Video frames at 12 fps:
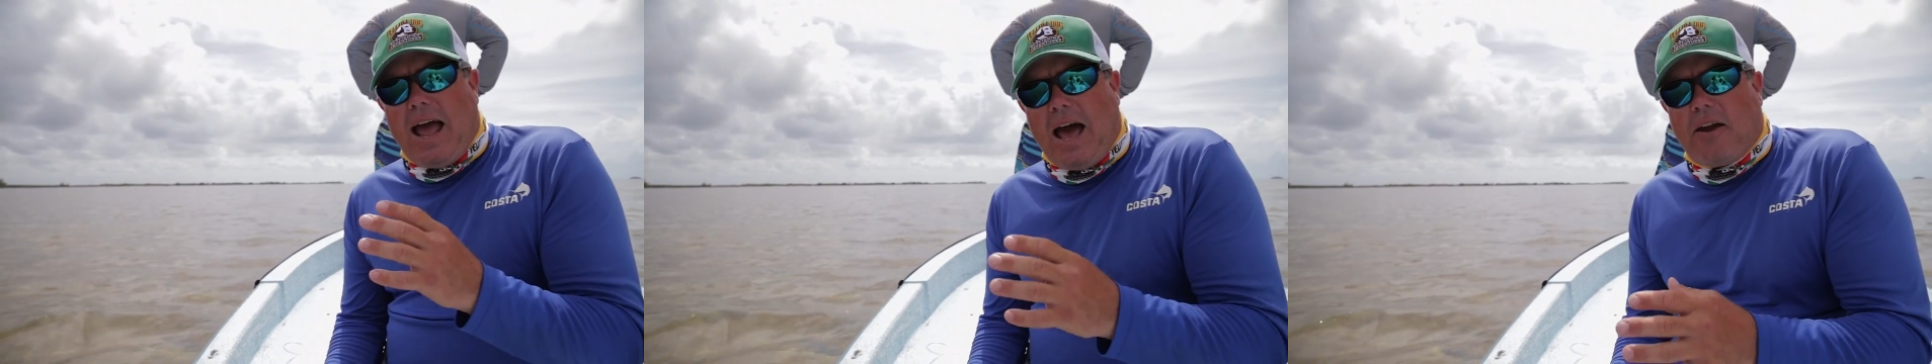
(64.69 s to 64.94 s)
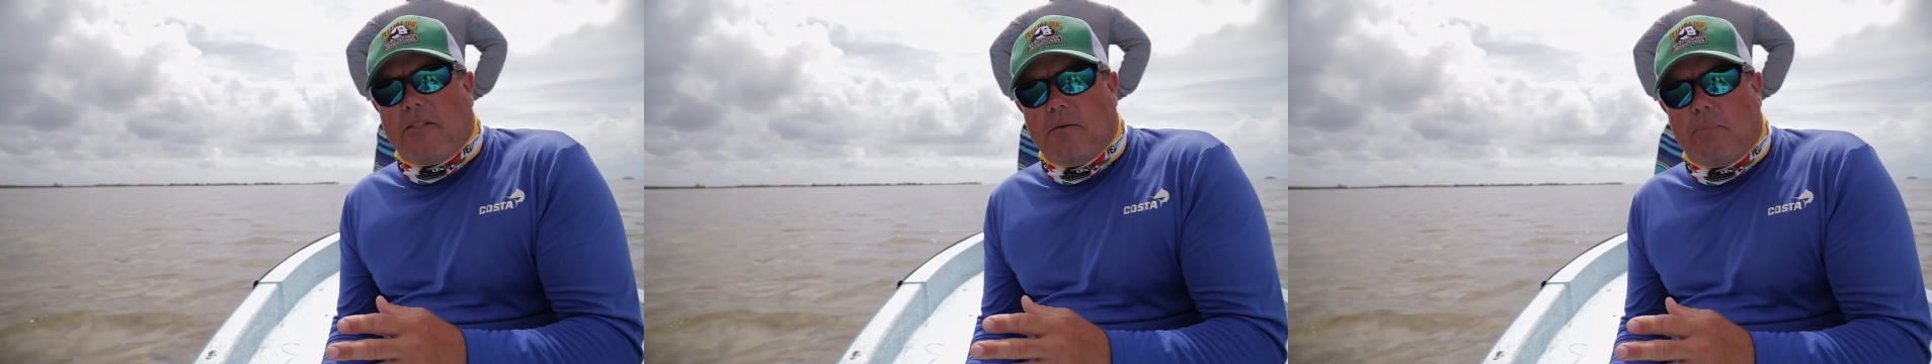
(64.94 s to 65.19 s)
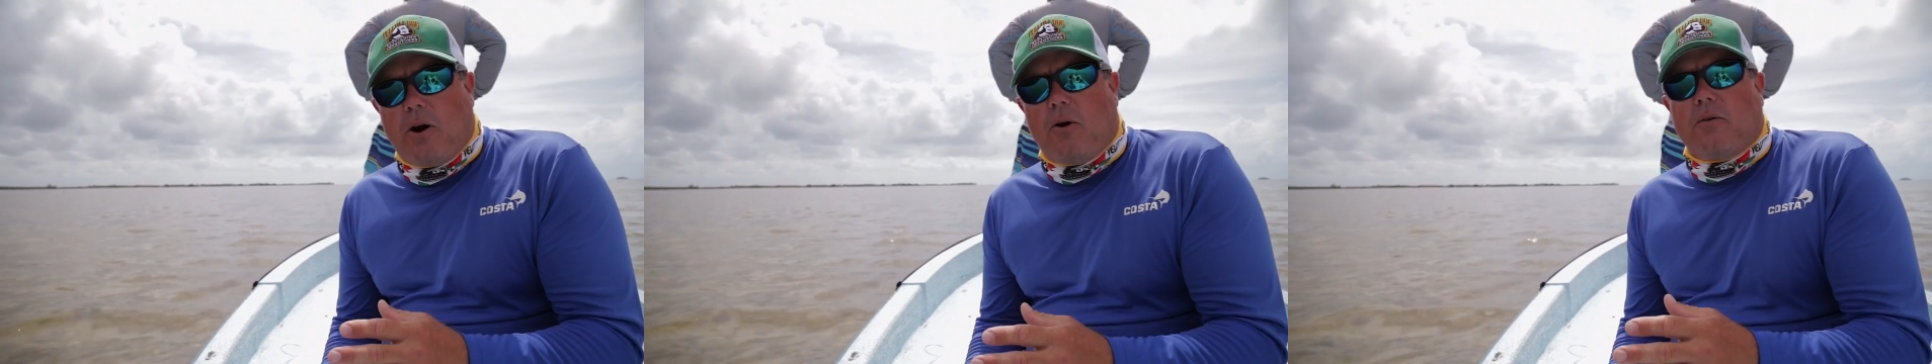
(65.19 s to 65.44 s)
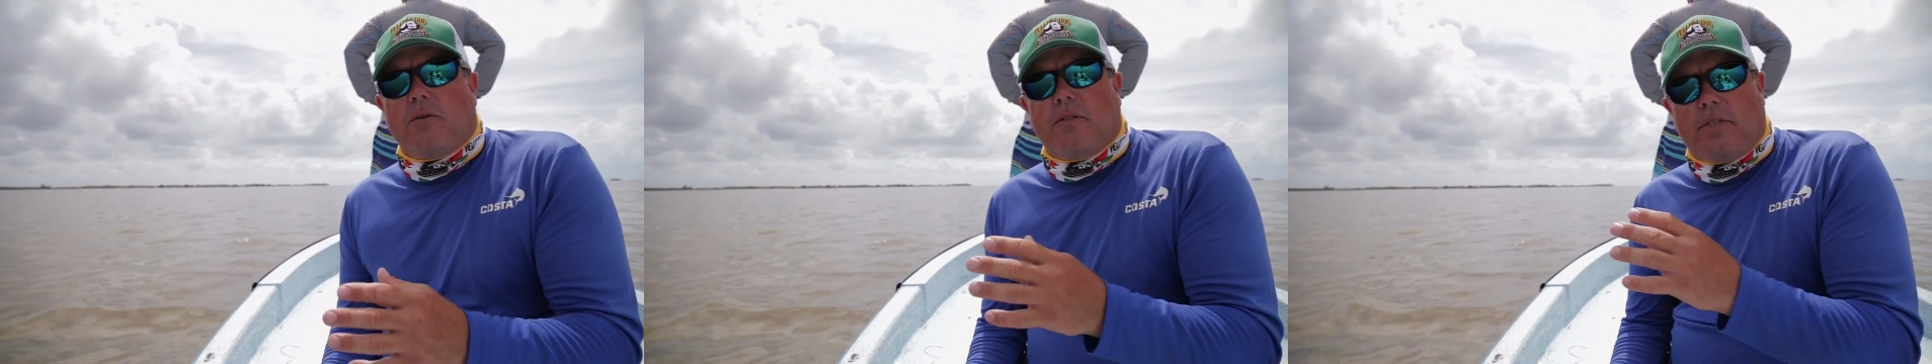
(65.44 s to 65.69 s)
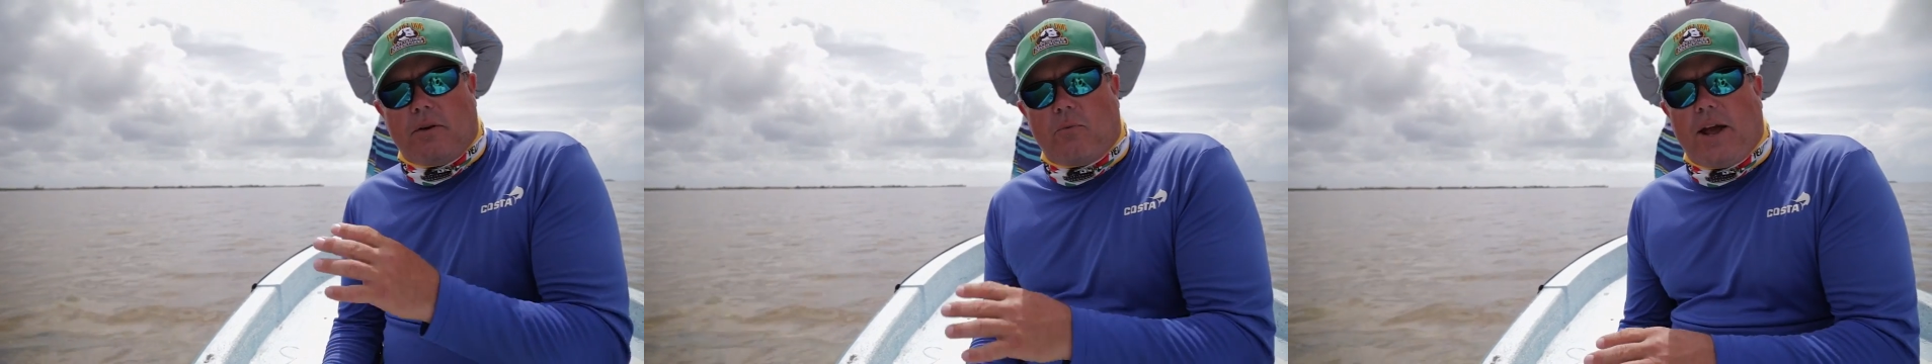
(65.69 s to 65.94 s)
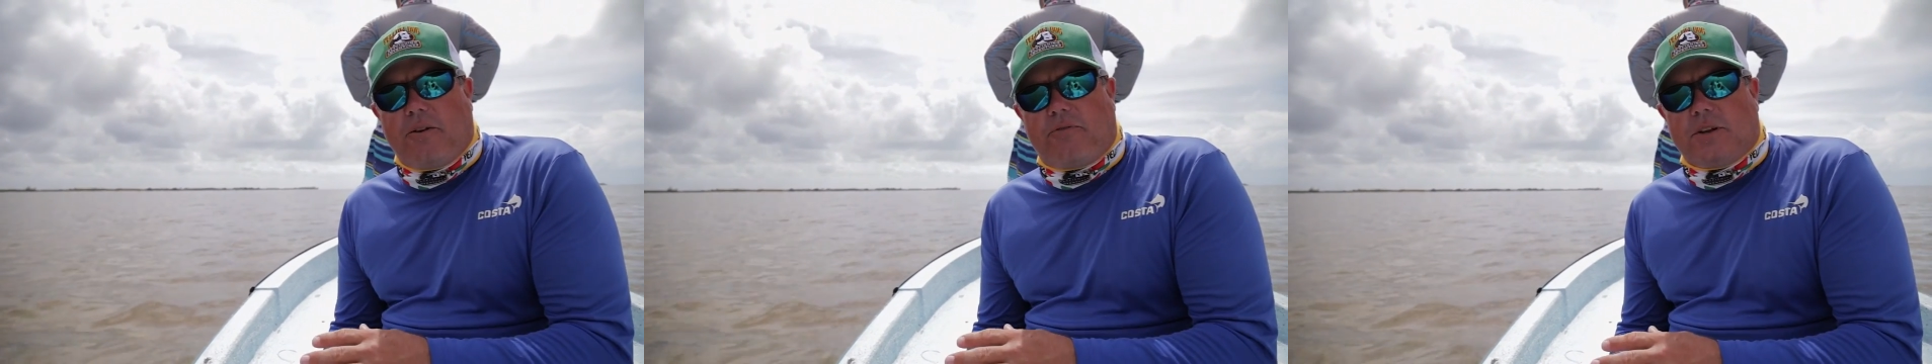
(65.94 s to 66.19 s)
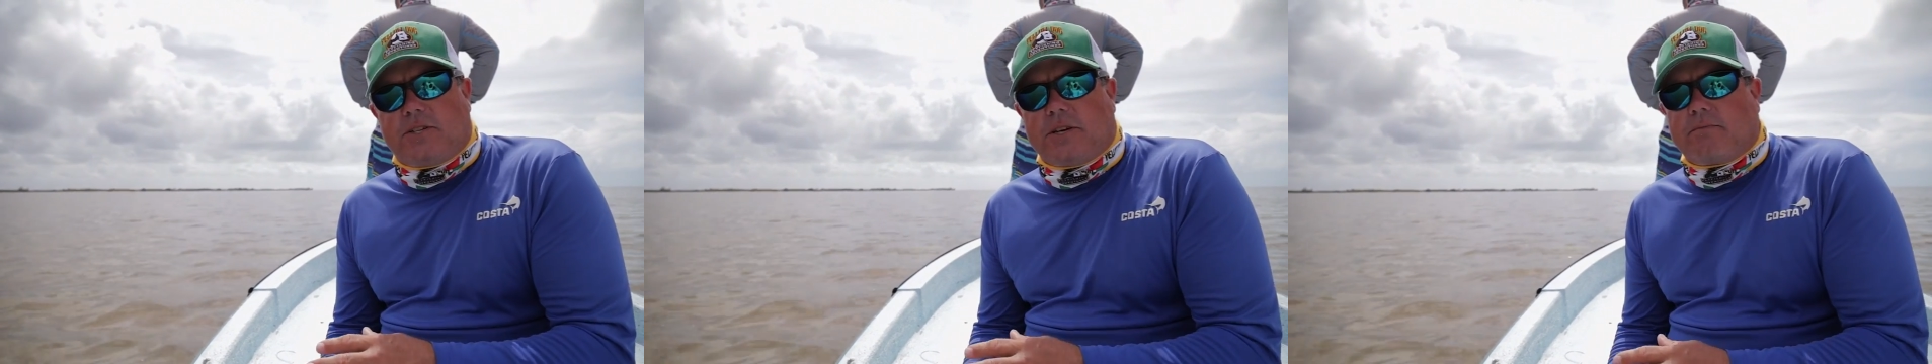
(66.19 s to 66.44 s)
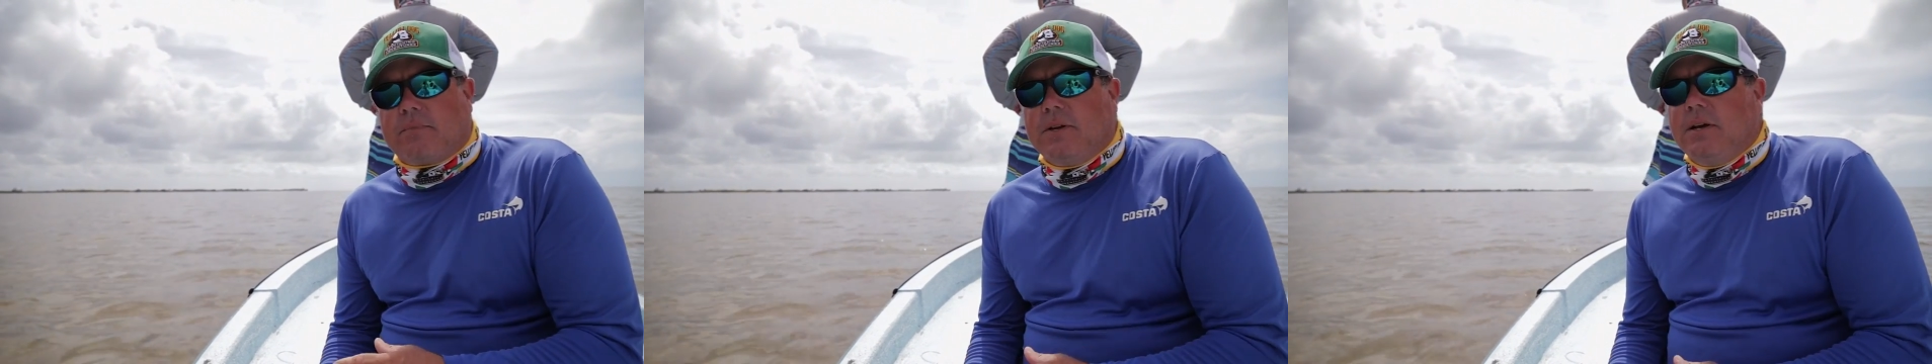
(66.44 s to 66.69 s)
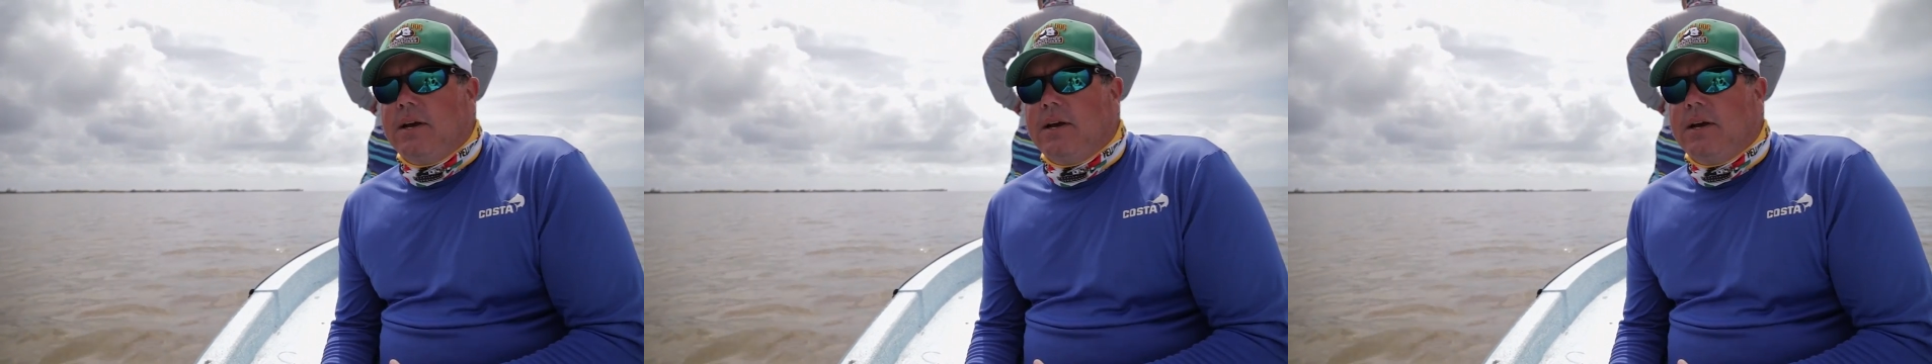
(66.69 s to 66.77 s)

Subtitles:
out of the boat than wade fishing.